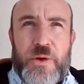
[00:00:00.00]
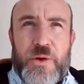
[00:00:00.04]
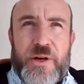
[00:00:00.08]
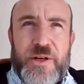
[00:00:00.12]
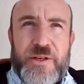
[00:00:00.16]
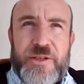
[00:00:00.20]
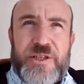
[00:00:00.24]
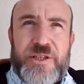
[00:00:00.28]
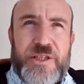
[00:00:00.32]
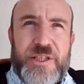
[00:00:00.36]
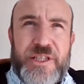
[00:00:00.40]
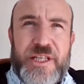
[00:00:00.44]
you
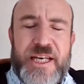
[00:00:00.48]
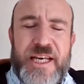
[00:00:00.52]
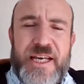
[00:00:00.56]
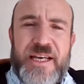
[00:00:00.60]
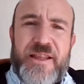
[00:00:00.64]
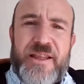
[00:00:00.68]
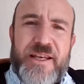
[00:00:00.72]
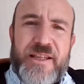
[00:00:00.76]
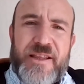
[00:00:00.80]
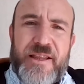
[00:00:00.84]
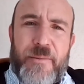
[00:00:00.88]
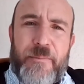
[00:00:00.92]
could see
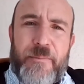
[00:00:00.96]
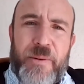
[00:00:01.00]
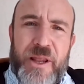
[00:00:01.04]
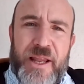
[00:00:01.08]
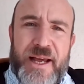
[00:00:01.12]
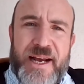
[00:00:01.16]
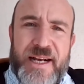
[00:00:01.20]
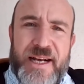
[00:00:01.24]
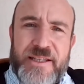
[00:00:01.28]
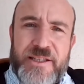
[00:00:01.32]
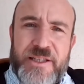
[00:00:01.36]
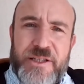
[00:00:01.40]
that the
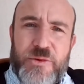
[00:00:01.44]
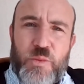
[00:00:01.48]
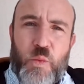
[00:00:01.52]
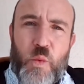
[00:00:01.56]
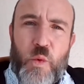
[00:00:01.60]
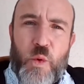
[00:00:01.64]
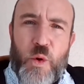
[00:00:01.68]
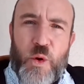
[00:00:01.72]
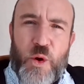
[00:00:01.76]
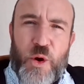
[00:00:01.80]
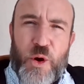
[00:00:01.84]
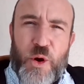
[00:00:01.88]
plants
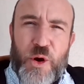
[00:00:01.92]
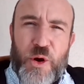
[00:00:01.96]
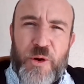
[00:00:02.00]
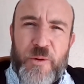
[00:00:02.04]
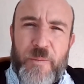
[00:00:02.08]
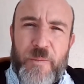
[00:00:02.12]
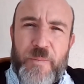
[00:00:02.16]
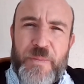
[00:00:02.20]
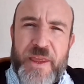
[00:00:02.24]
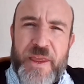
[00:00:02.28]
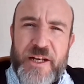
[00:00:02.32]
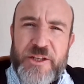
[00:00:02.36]
were
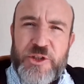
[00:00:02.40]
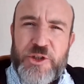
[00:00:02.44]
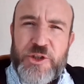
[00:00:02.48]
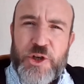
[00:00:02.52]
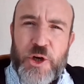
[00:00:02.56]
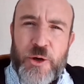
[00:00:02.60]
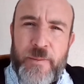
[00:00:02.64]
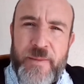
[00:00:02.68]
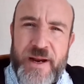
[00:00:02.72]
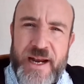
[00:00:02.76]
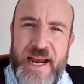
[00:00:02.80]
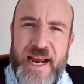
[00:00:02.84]

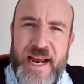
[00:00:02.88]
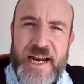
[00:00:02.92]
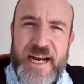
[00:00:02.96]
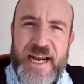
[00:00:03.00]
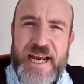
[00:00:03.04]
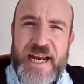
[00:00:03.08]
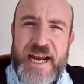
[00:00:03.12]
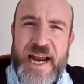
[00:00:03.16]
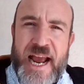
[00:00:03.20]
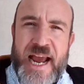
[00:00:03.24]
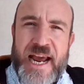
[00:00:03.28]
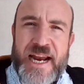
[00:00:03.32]

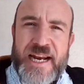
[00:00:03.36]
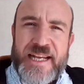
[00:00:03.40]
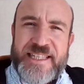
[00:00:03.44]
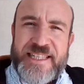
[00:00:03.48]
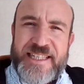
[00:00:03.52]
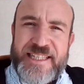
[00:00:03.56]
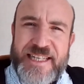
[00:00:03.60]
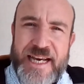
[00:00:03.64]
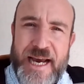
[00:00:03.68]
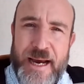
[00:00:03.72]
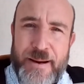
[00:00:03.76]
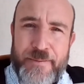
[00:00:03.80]
germinating and
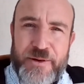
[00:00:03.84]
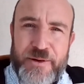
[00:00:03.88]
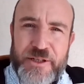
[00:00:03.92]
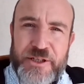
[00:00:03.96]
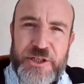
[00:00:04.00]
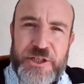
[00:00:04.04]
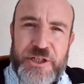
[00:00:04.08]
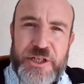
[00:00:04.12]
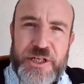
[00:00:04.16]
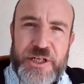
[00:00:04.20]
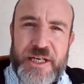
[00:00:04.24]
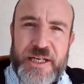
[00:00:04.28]

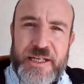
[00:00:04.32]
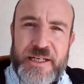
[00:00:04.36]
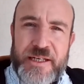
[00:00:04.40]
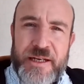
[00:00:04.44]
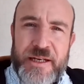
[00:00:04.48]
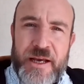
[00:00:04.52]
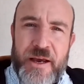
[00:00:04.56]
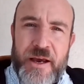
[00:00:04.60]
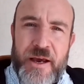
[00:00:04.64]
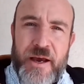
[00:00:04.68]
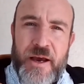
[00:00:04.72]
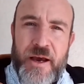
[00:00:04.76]
establishing
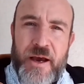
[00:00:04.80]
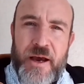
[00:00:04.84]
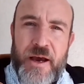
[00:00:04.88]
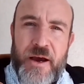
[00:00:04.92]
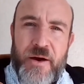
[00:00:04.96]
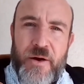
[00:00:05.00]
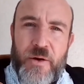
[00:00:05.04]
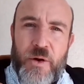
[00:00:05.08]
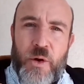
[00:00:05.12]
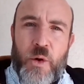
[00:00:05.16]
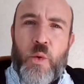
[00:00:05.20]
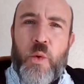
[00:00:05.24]

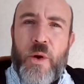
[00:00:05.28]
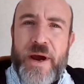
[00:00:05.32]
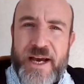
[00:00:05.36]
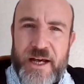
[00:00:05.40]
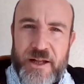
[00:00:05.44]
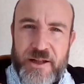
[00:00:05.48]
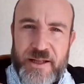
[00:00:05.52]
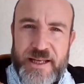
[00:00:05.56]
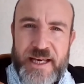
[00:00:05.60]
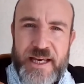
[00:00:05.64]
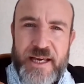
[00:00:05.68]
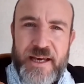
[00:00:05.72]

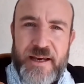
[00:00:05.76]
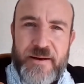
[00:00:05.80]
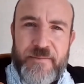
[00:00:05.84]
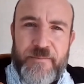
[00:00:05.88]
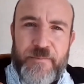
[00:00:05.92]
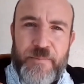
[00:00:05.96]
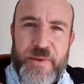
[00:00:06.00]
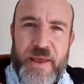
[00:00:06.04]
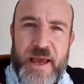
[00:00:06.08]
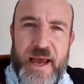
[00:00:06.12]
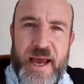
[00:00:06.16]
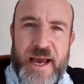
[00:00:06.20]
quickly.
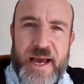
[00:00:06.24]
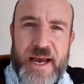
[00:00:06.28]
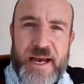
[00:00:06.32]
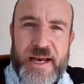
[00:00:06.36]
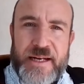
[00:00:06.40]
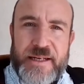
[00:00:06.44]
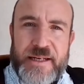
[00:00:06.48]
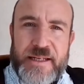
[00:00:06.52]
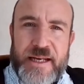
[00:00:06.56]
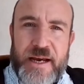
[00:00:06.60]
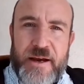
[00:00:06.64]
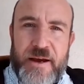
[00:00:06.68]

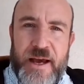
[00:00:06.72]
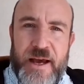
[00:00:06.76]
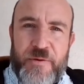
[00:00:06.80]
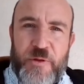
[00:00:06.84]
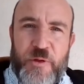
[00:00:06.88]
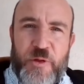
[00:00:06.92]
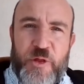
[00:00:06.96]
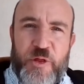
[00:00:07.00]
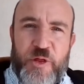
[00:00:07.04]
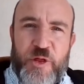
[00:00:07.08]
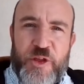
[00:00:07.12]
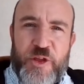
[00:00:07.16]
And
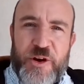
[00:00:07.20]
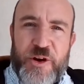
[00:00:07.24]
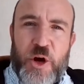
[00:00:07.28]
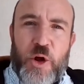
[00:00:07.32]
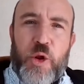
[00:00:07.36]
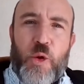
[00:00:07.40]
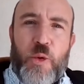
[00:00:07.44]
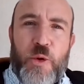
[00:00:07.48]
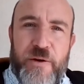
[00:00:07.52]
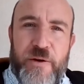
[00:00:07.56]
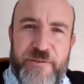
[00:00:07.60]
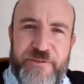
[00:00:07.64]
the
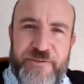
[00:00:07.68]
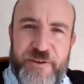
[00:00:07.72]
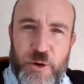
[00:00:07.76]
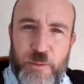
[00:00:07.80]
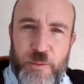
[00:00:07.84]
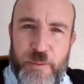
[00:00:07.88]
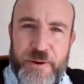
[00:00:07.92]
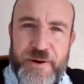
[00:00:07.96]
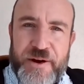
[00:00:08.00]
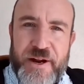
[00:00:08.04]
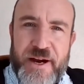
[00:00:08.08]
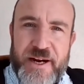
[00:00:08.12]
chlorophyll
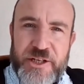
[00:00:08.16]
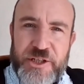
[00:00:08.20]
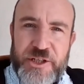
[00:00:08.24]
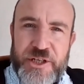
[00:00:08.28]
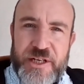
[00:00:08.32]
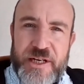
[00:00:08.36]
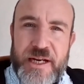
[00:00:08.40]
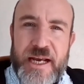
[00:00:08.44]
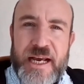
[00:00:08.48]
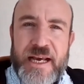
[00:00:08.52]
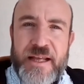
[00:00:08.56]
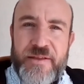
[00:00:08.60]

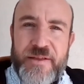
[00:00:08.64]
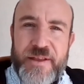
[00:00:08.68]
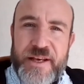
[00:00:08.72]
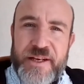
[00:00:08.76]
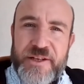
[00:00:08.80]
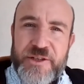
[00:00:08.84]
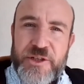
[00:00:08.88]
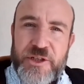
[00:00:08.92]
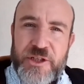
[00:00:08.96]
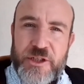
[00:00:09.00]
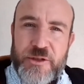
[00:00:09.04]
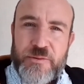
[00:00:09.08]
production in
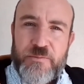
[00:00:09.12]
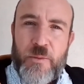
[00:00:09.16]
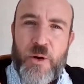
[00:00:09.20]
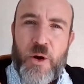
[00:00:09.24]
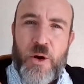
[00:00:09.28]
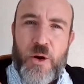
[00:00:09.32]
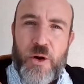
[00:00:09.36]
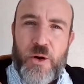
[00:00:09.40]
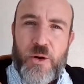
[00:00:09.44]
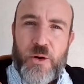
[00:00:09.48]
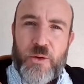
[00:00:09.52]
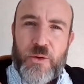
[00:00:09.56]
these
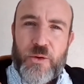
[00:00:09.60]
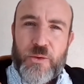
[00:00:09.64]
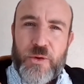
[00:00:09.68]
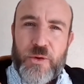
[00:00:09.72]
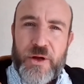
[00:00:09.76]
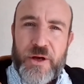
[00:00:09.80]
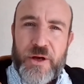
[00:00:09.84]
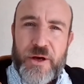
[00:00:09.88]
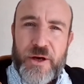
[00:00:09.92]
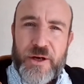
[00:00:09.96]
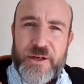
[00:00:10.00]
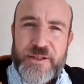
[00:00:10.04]
small
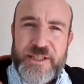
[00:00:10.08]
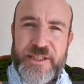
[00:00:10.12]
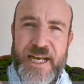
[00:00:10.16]
uh,